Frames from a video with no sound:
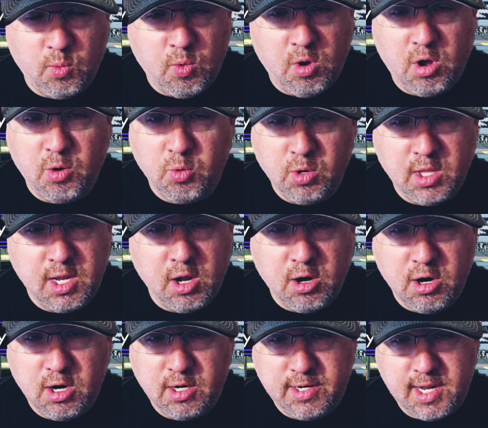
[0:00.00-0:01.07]
the wall really
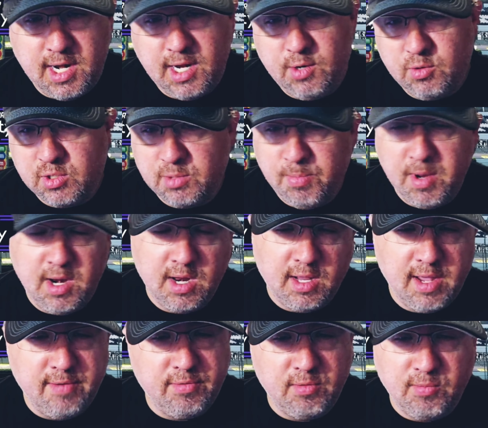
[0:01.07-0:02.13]
hard. Denny was spinning
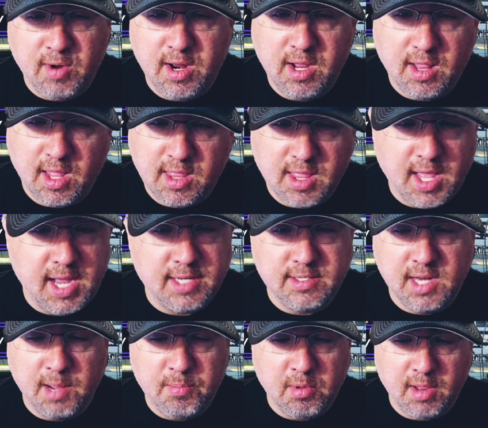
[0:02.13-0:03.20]
left and right like the
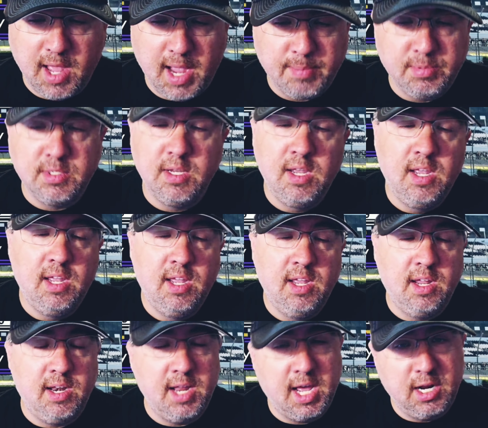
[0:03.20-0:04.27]
last couple laps.
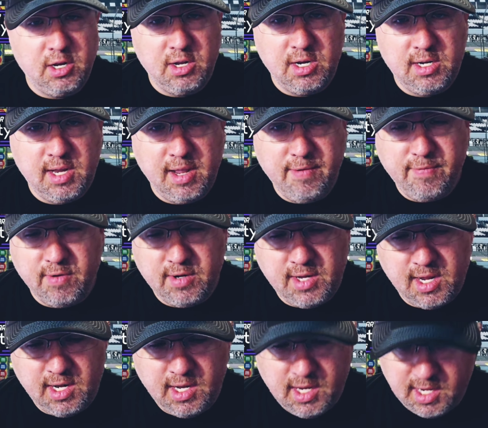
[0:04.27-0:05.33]
Not a good day for
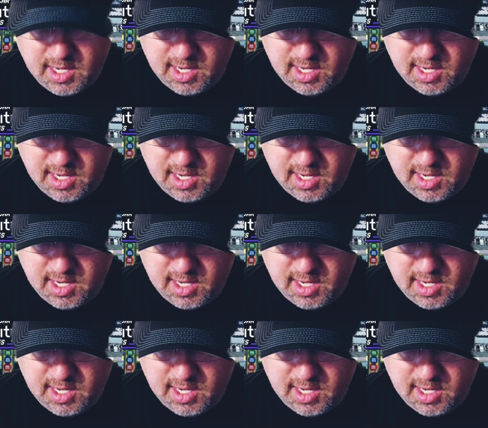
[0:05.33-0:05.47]
Denny